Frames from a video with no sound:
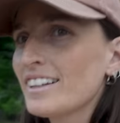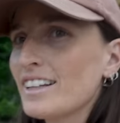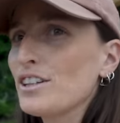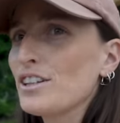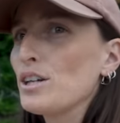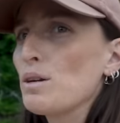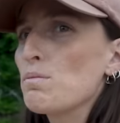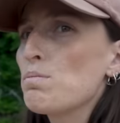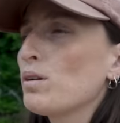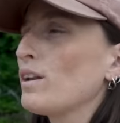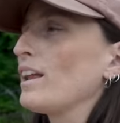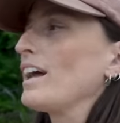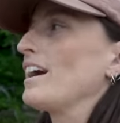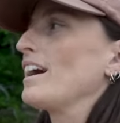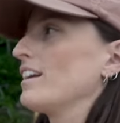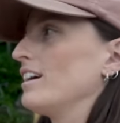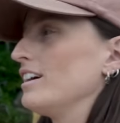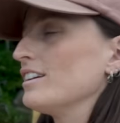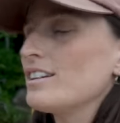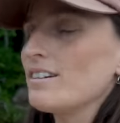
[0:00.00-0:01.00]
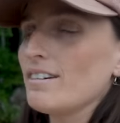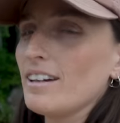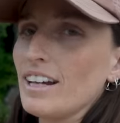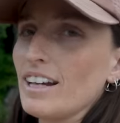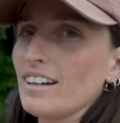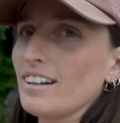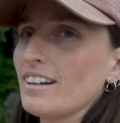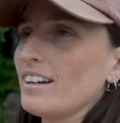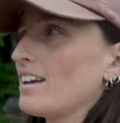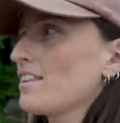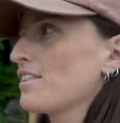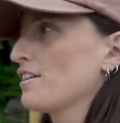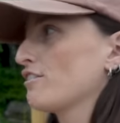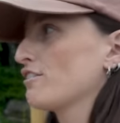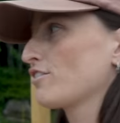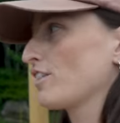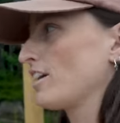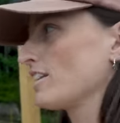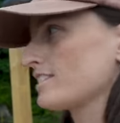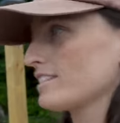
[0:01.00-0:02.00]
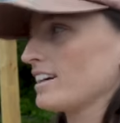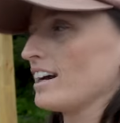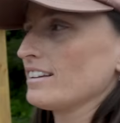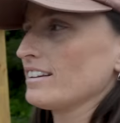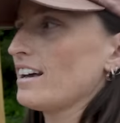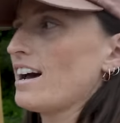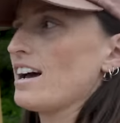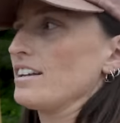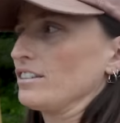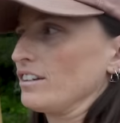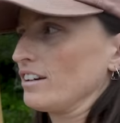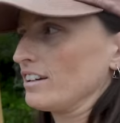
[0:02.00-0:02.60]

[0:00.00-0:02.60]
Did you plan on doing the front side last,